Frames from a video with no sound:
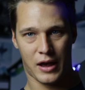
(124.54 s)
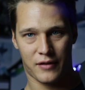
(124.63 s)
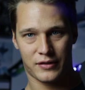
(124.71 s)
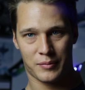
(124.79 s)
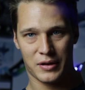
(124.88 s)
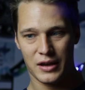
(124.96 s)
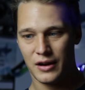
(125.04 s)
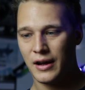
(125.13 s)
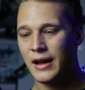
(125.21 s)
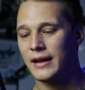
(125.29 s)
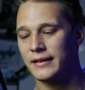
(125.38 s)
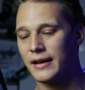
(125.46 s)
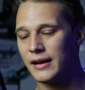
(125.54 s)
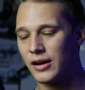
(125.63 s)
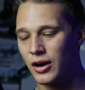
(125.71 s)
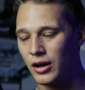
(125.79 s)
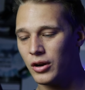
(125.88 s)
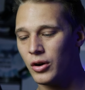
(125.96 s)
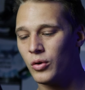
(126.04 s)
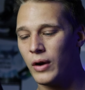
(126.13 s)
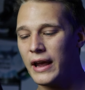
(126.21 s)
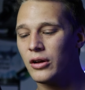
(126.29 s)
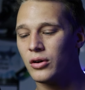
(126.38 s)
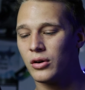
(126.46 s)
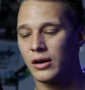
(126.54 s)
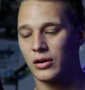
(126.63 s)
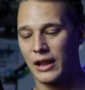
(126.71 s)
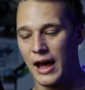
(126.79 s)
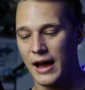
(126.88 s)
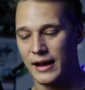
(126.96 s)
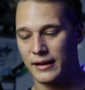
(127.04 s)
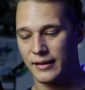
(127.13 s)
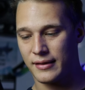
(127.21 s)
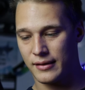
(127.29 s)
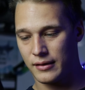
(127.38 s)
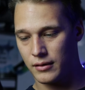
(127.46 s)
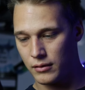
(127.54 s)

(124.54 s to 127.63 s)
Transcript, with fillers: have them here, the Colorado glides.